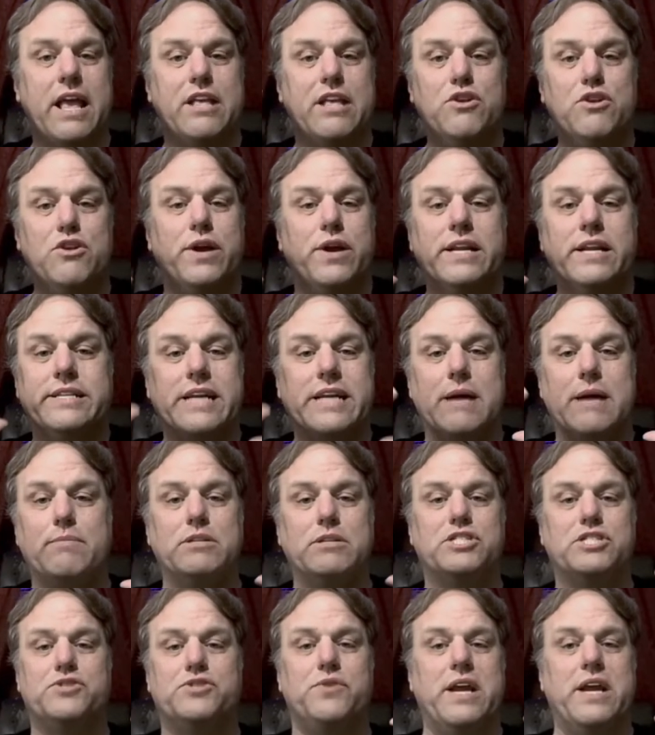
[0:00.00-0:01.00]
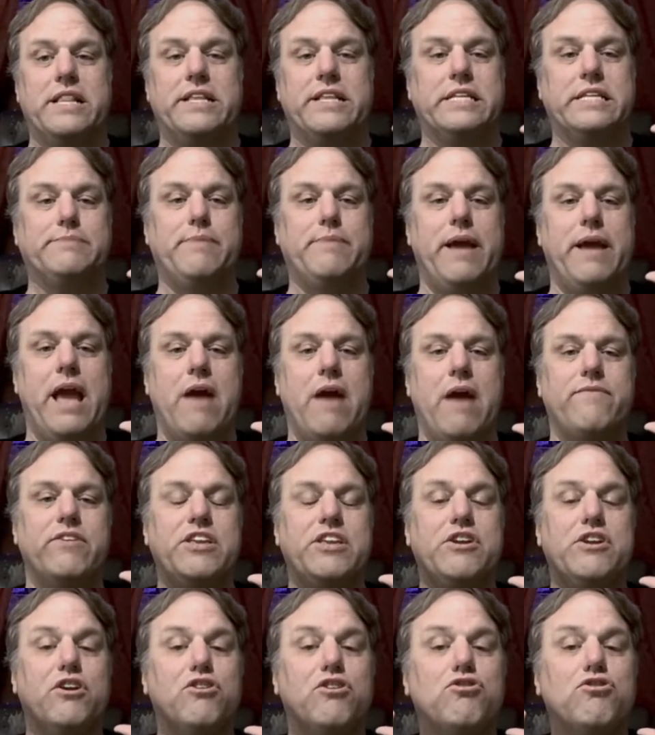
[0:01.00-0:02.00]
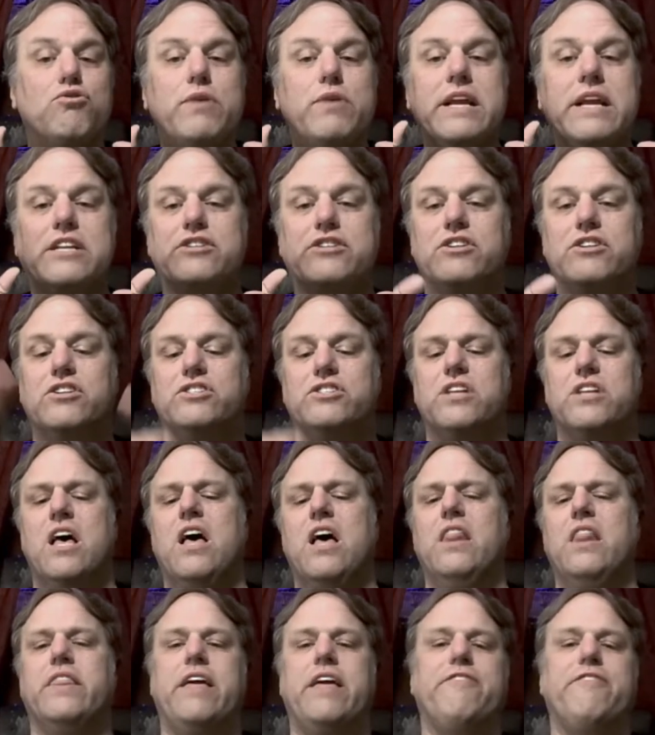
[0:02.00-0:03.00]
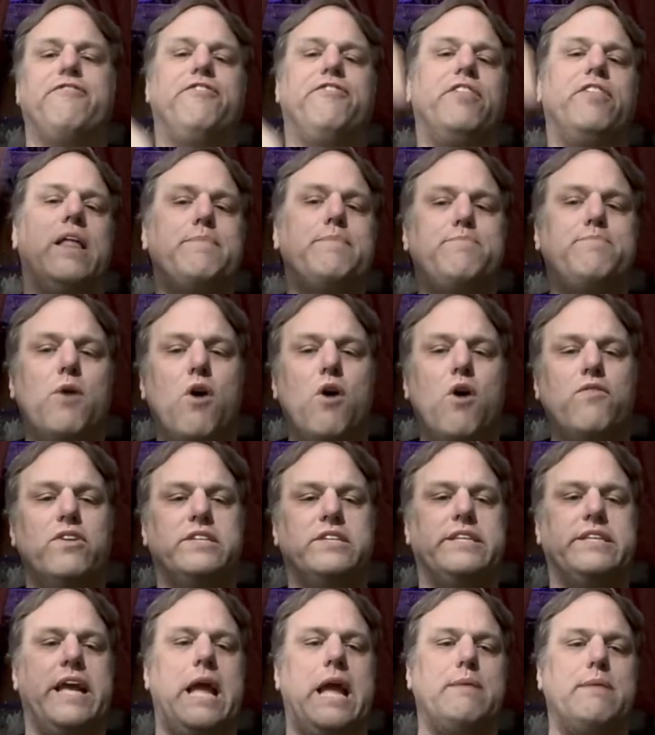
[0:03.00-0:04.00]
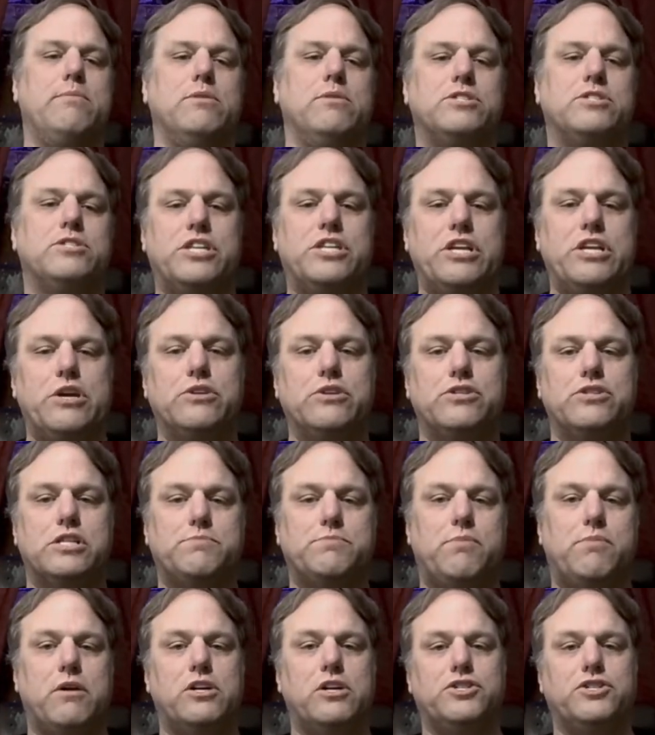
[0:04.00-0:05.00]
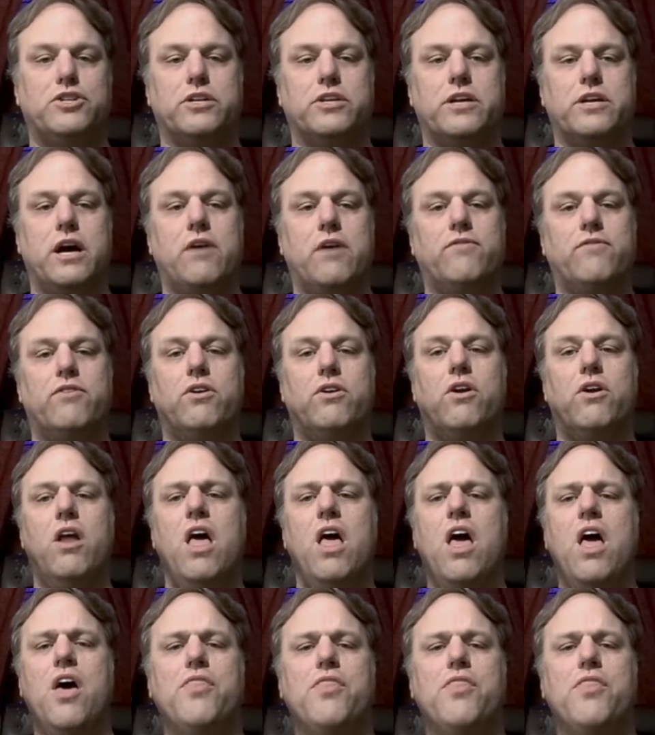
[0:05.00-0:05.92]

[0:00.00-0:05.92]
You can demonstrate this by having your creatures, they flip over tables to use as partial cover.